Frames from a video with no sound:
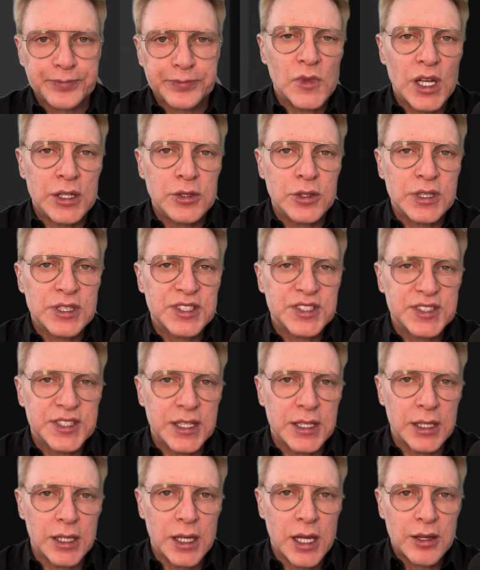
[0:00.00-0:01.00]
And you can
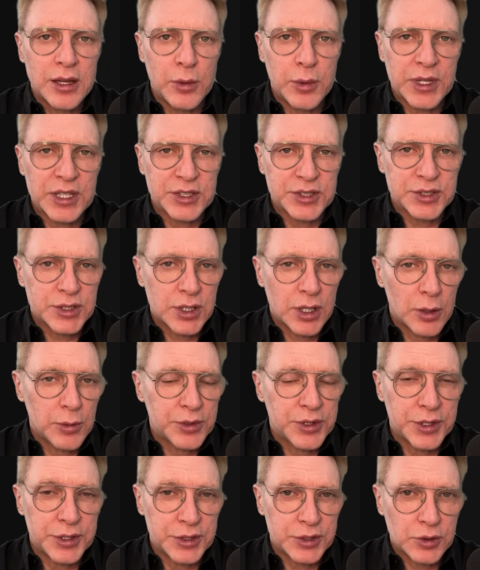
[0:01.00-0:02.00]
see that we can start with
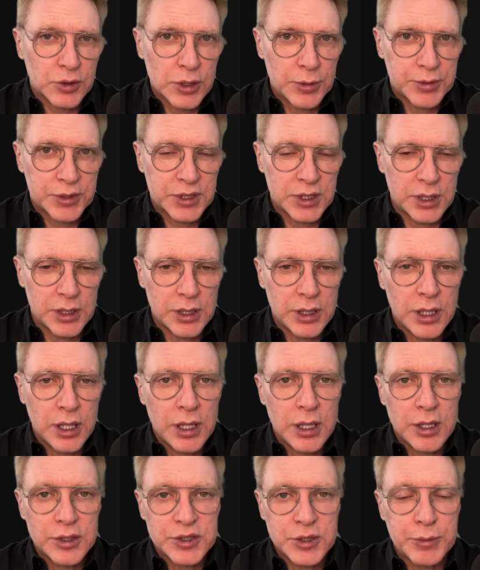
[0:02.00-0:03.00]
a description,
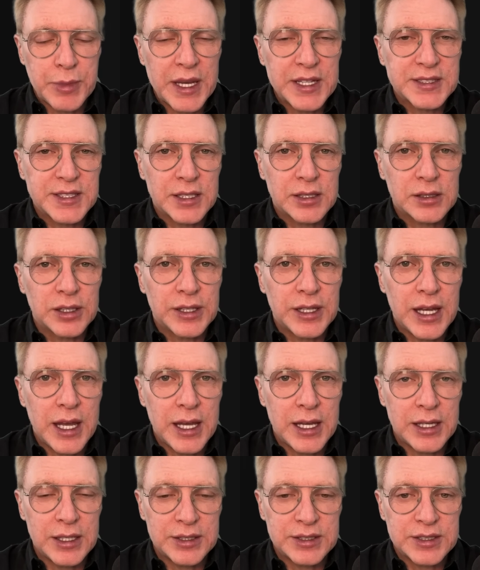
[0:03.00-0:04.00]
so basically
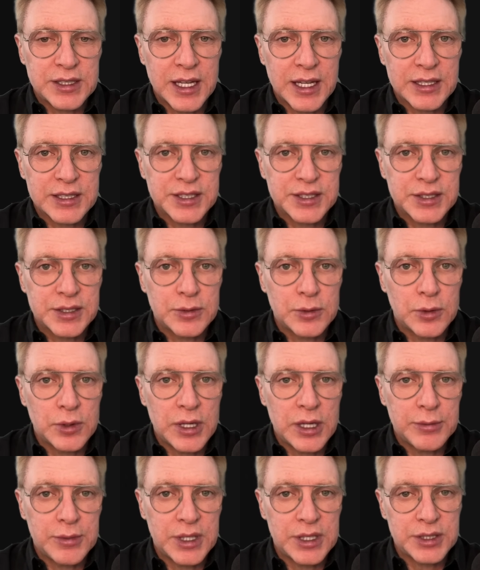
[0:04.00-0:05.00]
a
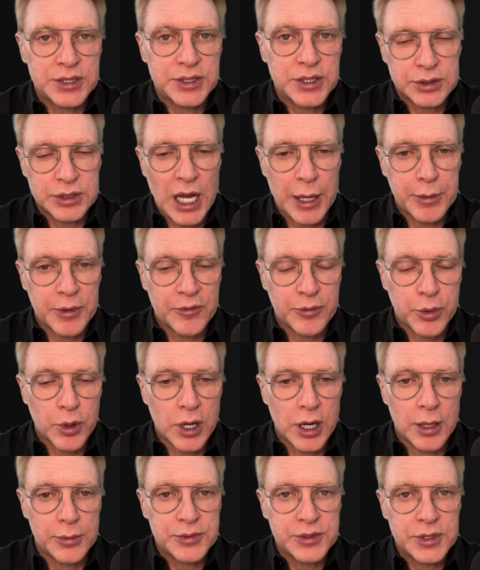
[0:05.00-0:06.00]
text-to-image type of
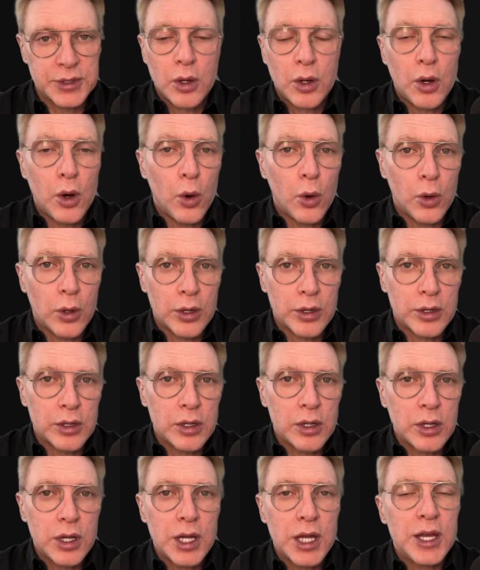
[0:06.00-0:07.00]
prompt. Or
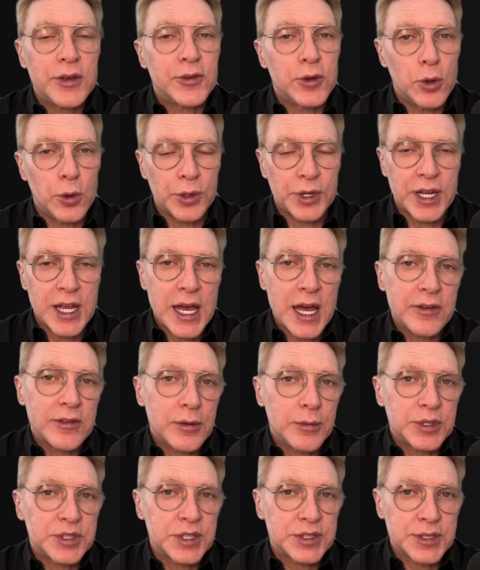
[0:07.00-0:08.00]
if you already have
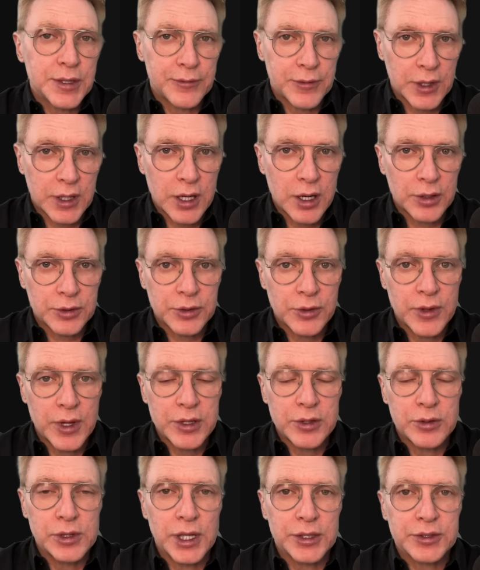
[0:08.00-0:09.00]
images of the character that
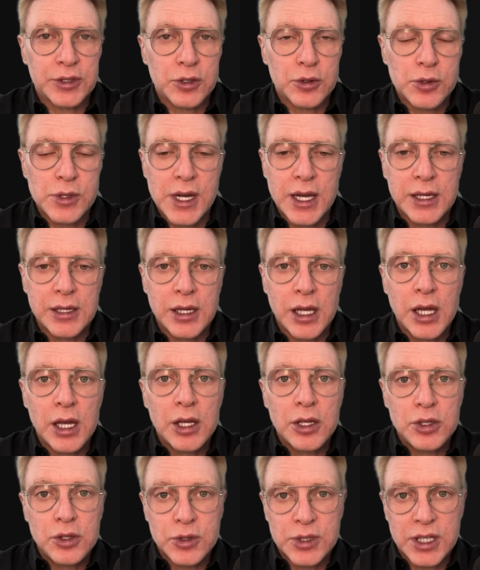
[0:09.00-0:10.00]
you'd like to create,
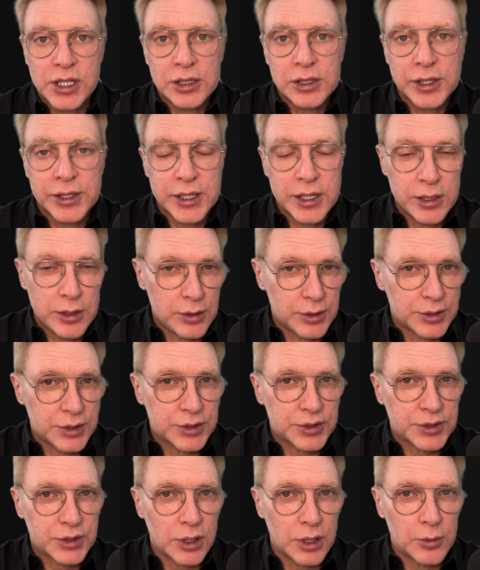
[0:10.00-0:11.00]
you can click here to
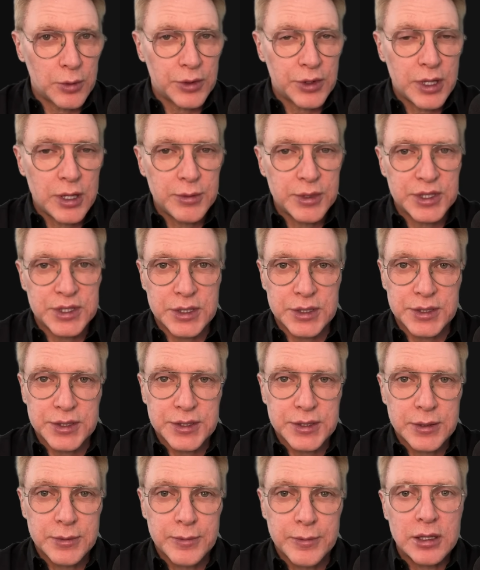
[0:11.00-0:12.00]
start with
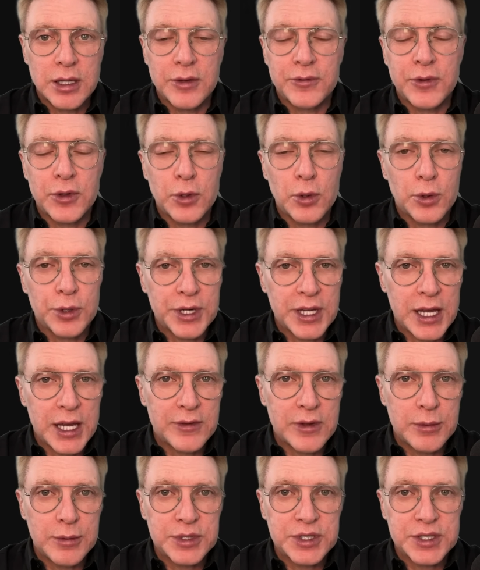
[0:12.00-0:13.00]
images. If you already have
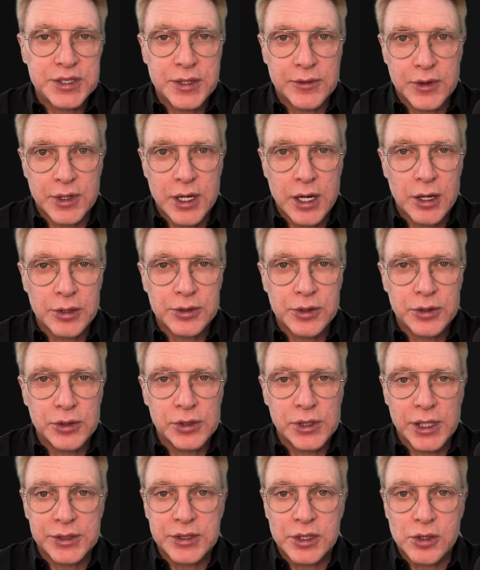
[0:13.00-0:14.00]
images of the character you'd
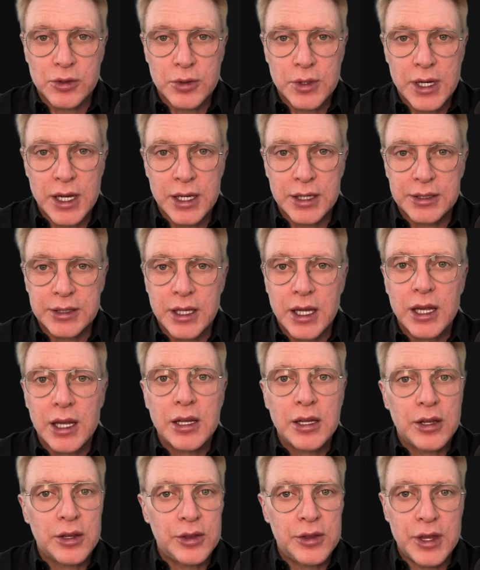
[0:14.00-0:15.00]
like to create,
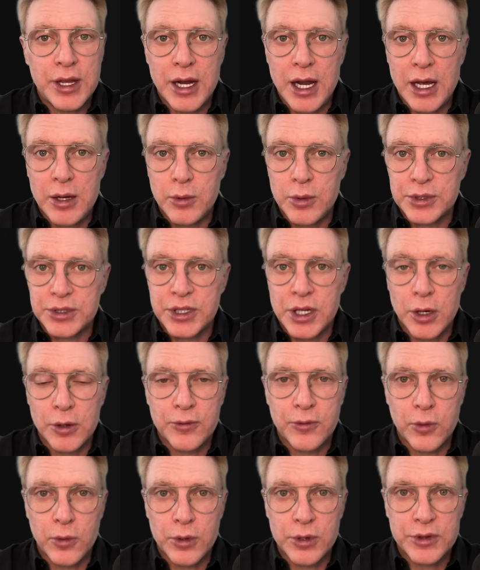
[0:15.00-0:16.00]
then I would go
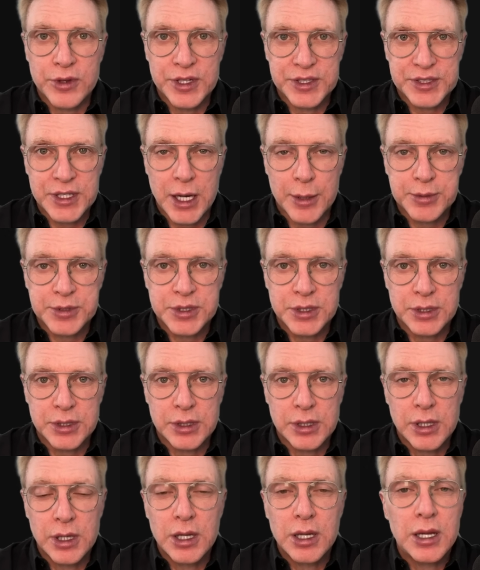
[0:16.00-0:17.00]
for this option.
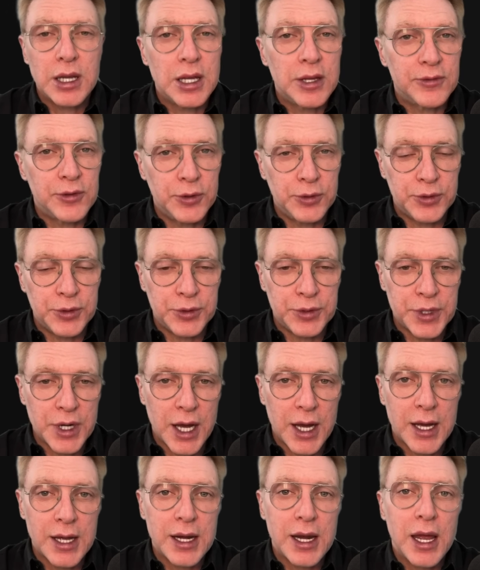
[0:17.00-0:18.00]
If you do
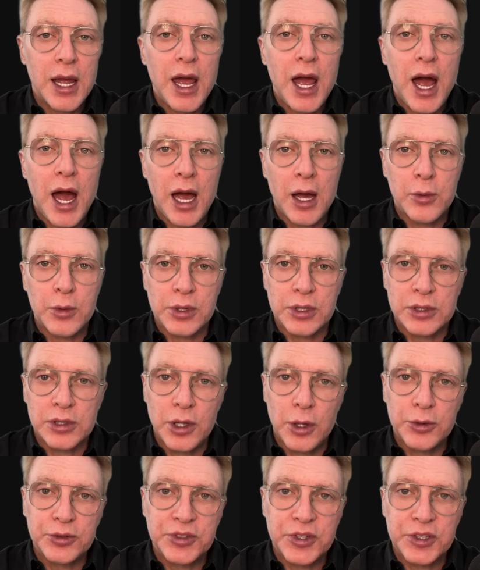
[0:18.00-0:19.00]
not, I would
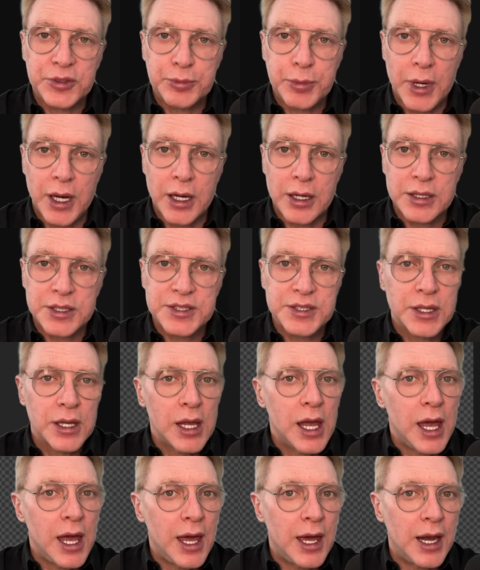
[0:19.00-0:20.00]
close this box
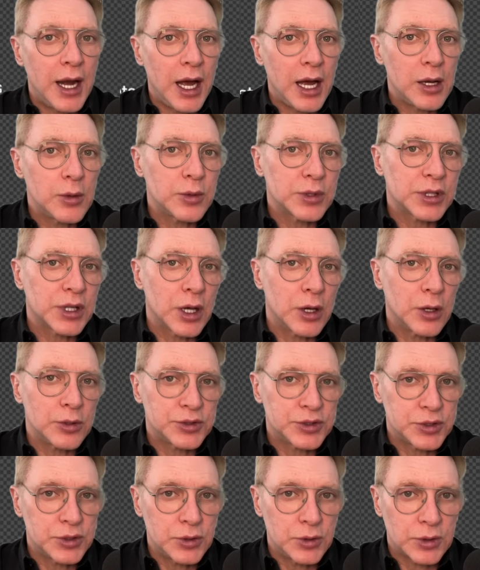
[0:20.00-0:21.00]
and I would go
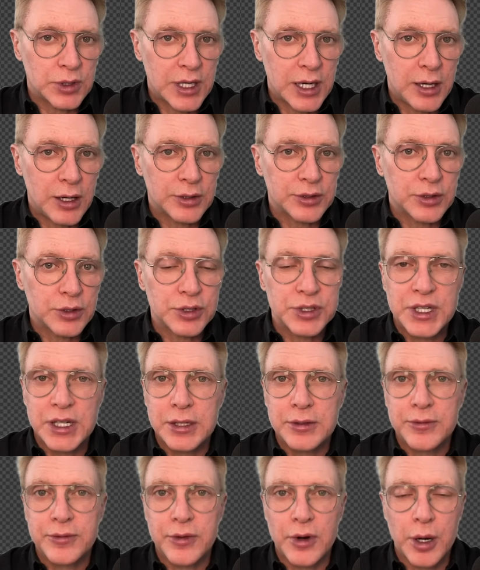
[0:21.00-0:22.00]
to Character
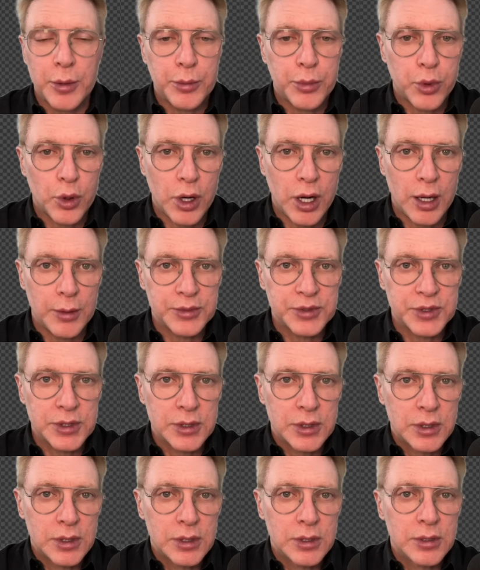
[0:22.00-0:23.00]
Sheet from Prompt.
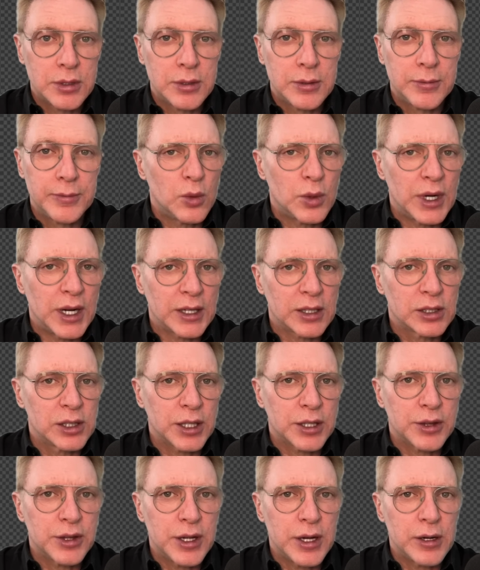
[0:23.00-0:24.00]
When I
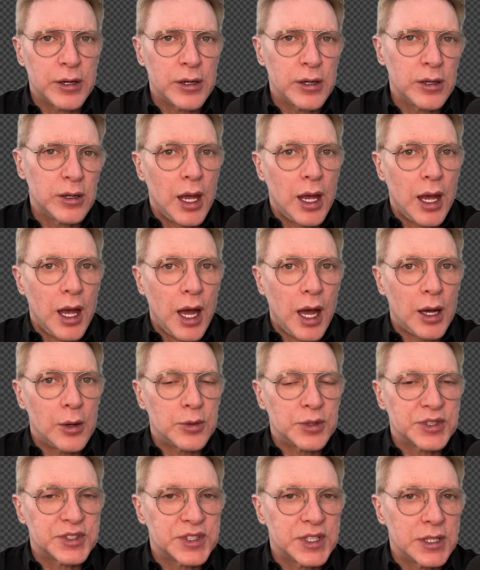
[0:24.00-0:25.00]
click there, I
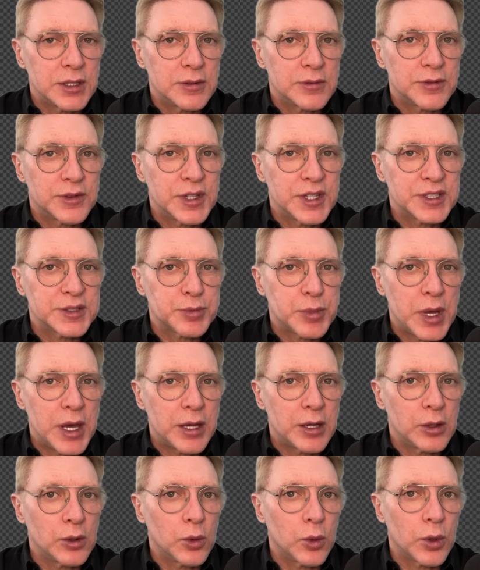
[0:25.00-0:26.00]
receive this
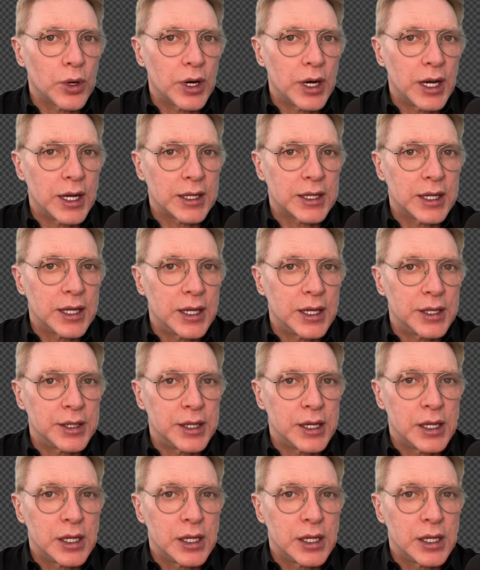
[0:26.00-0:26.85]
panel where I can